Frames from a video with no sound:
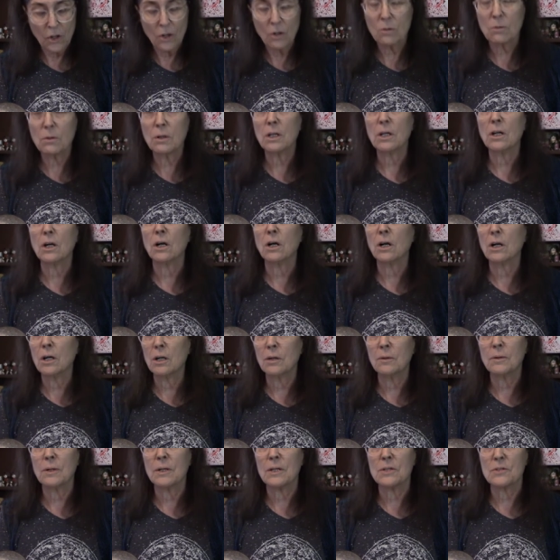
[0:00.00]
we
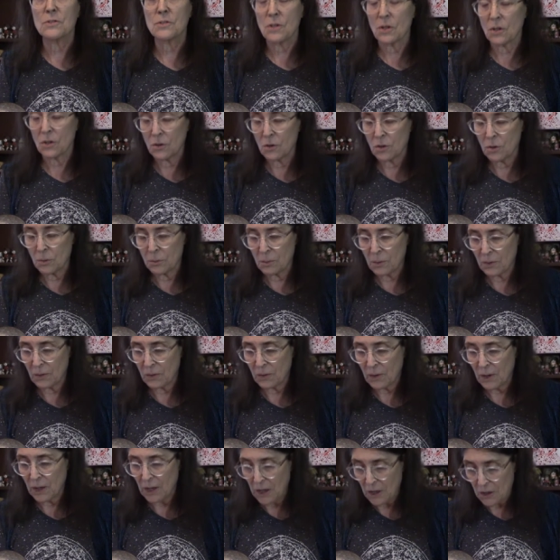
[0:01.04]
always go with
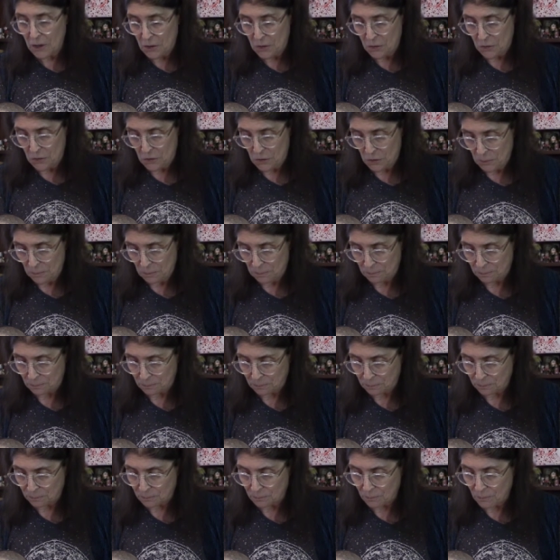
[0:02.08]
the heart.
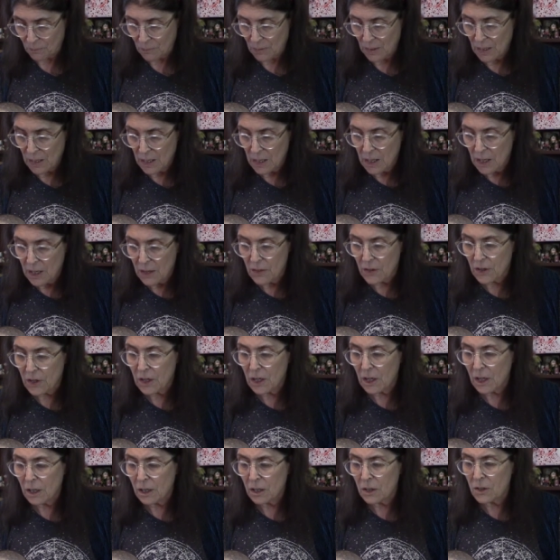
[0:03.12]
The
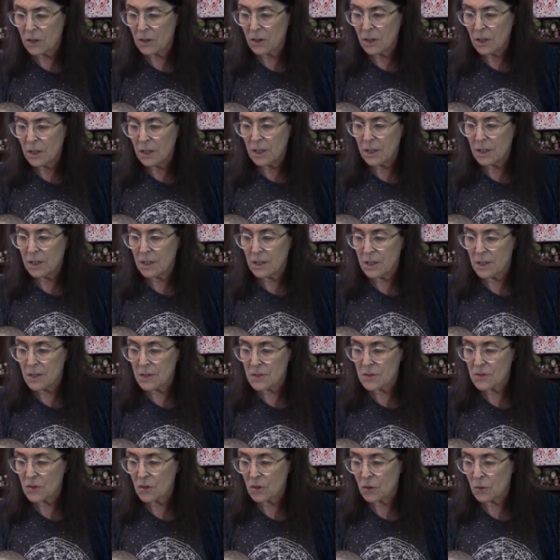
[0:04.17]
color
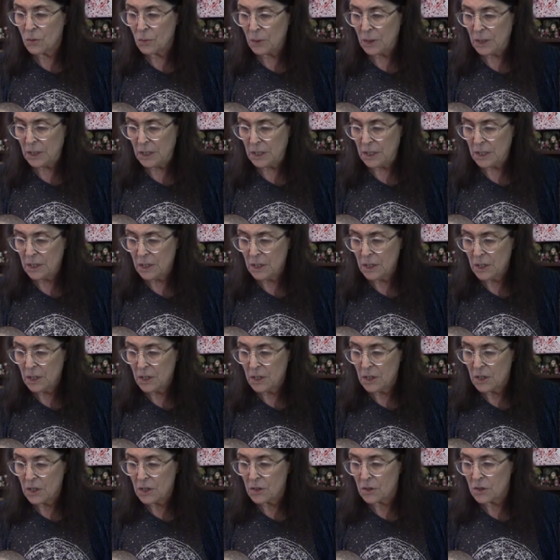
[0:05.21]
is green.
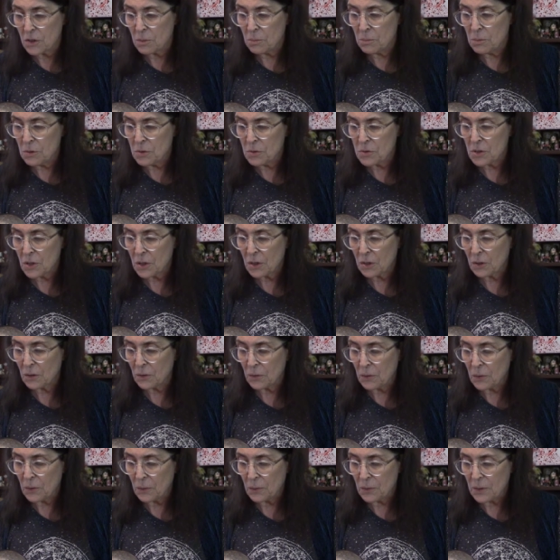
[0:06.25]
The musical
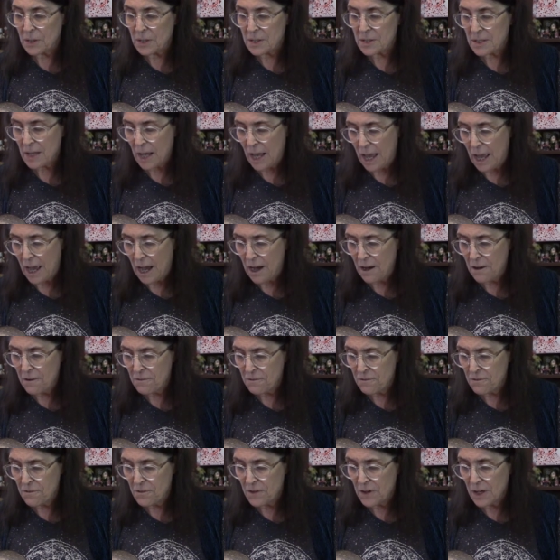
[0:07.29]
note is
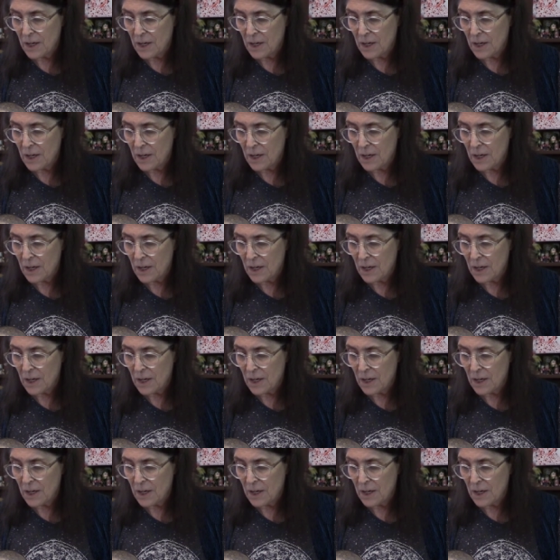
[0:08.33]
F,